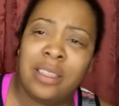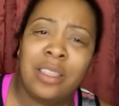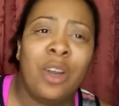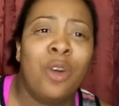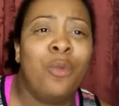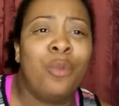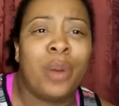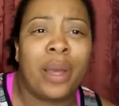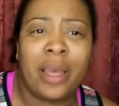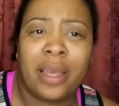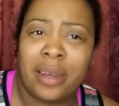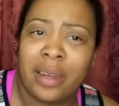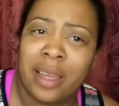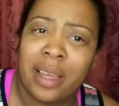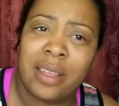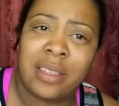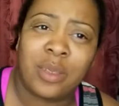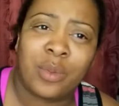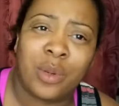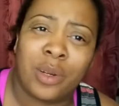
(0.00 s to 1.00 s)
Your man
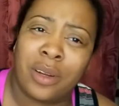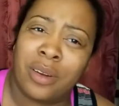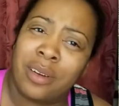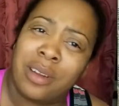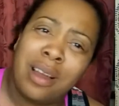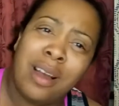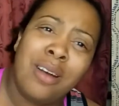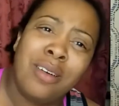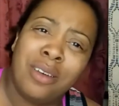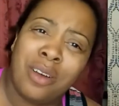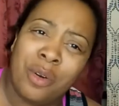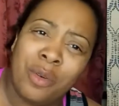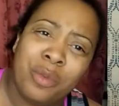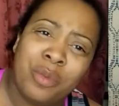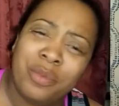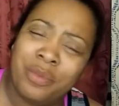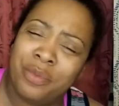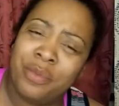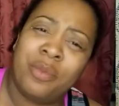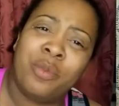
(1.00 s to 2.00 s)
dancing with her. Go
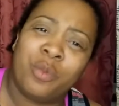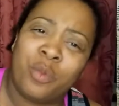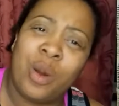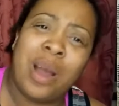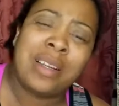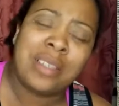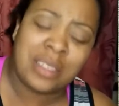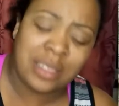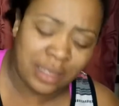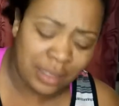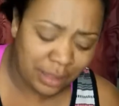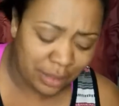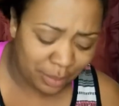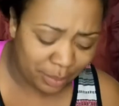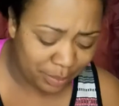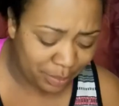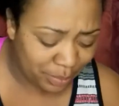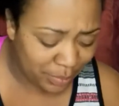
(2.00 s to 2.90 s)
watch them.